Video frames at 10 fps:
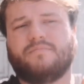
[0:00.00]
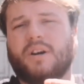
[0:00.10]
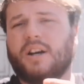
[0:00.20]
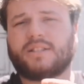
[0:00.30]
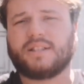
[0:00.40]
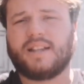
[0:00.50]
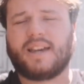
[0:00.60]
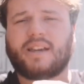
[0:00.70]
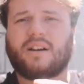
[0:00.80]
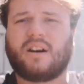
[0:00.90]

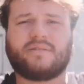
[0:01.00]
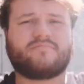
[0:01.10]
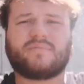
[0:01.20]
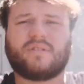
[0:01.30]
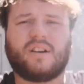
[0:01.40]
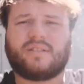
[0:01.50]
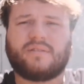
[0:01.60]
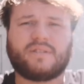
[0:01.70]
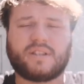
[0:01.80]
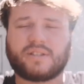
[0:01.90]
Personally, I don't
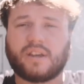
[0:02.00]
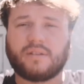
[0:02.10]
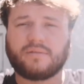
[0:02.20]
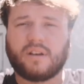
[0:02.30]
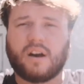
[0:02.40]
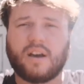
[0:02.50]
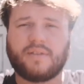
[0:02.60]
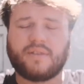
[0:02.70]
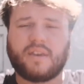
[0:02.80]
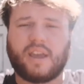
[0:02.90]
think so.
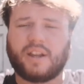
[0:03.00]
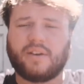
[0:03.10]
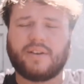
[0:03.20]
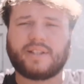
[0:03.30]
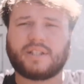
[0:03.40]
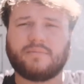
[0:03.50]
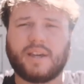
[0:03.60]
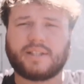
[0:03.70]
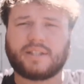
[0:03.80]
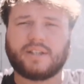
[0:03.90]
It's an
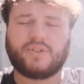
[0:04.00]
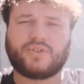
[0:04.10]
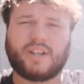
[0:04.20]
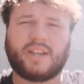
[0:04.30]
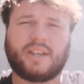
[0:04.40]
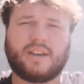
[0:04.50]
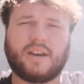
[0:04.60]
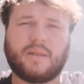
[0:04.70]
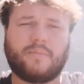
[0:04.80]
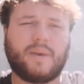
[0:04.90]
amazing country.
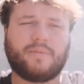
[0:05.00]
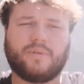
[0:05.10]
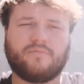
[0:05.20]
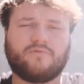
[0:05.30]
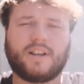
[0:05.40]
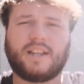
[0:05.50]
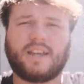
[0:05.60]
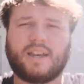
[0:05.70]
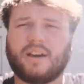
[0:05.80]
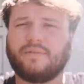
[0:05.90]
The people are
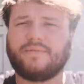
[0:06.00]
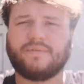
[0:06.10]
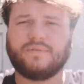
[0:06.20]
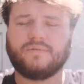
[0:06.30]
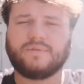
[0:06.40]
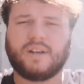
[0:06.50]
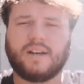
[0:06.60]
really helpful,